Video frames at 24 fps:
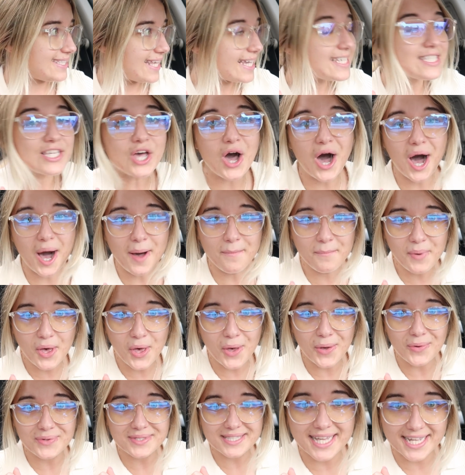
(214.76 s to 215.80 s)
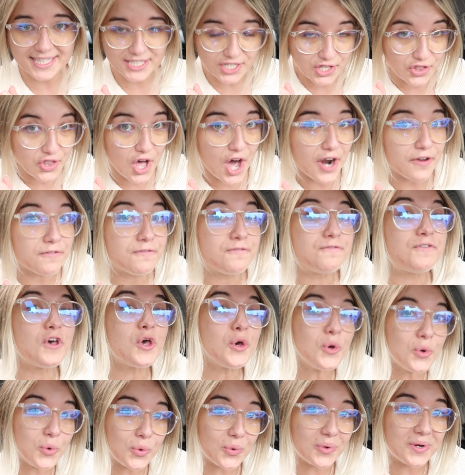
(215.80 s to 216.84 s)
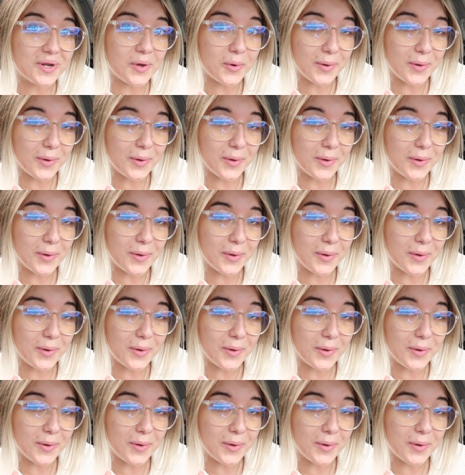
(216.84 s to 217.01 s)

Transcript: six combos that's a lot of food